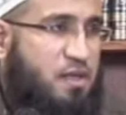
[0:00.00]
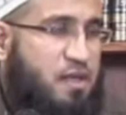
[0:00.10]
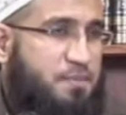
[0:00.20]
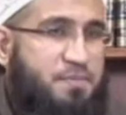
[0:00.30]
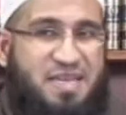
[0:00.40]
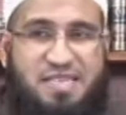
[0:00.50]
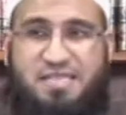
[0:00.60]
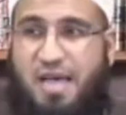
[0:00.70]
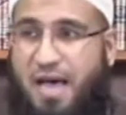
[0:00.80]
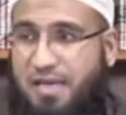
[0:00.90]
many
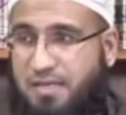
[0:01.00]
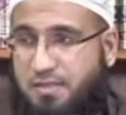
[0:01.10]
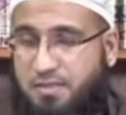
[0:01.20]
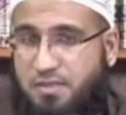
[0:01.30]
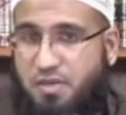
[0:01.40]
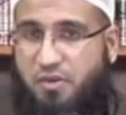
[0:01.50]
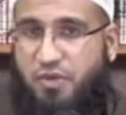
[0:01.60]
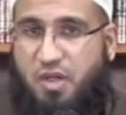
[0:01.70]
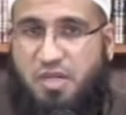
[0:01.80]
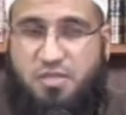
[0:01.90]
signs of
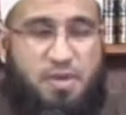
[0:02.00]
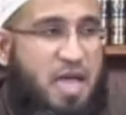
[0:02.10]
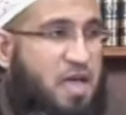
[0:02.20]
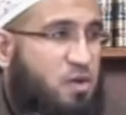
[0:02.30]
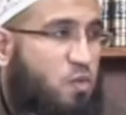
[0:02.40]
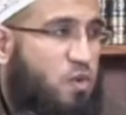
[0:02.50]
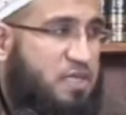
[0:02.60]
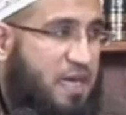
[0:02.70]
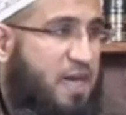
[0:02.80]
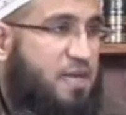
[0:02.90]
Allah subhanahu wa
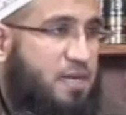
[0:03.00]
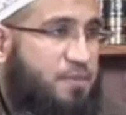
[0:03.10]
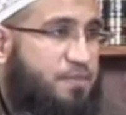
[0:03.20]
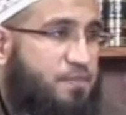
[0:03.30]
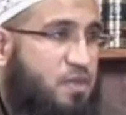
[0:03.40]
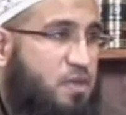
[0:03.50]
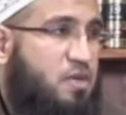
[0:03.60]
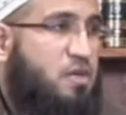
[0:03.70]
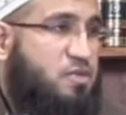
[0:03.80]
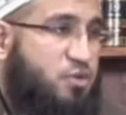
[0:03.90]
ta'ala in
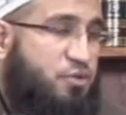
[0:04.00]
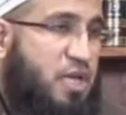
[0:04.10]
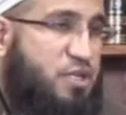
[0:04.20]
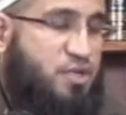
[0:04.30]
his creation.